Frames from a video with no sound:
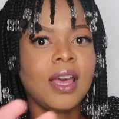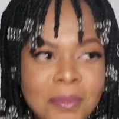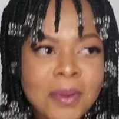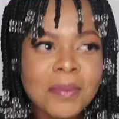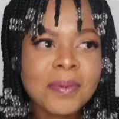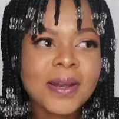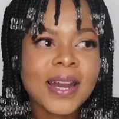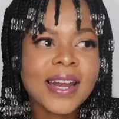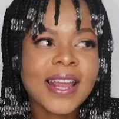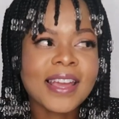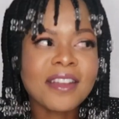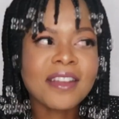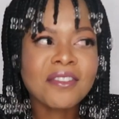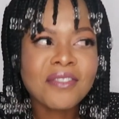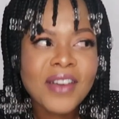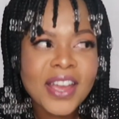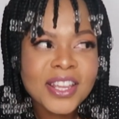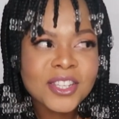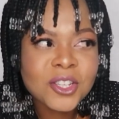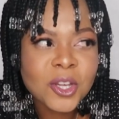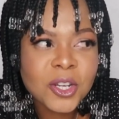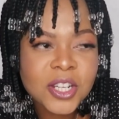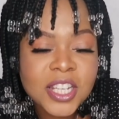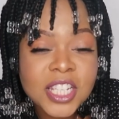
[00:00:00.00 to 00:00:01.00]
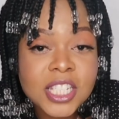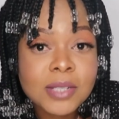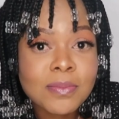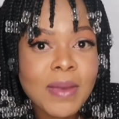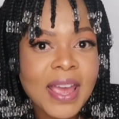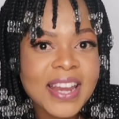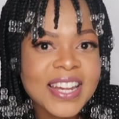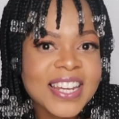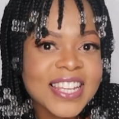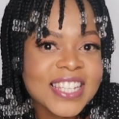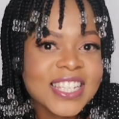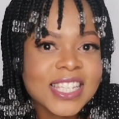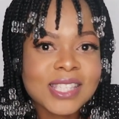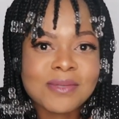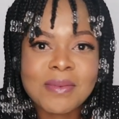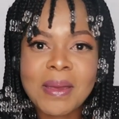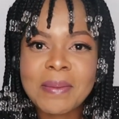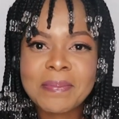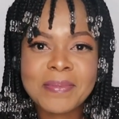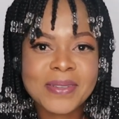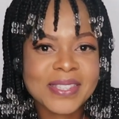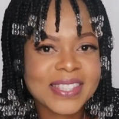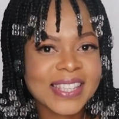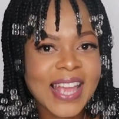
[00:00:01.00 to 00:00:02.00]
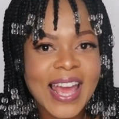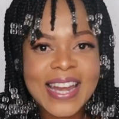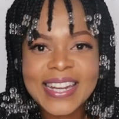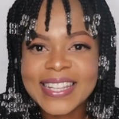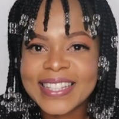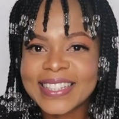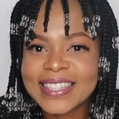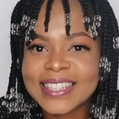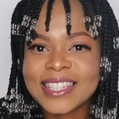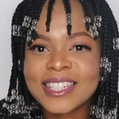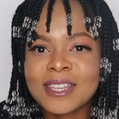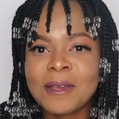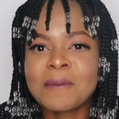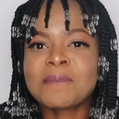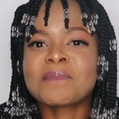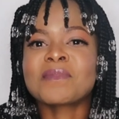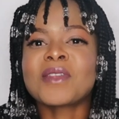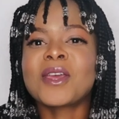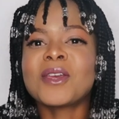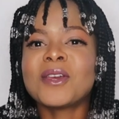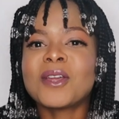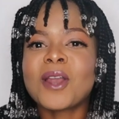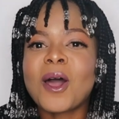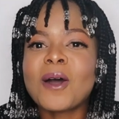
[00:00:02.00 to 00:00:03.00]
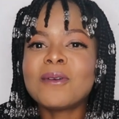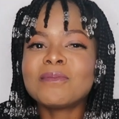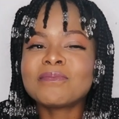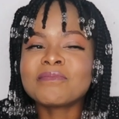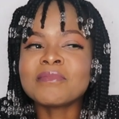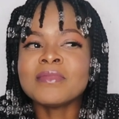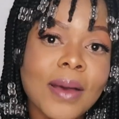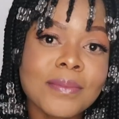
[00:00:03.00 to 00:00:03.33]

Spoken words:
People are like, find your niche. My niche is my personality, you know.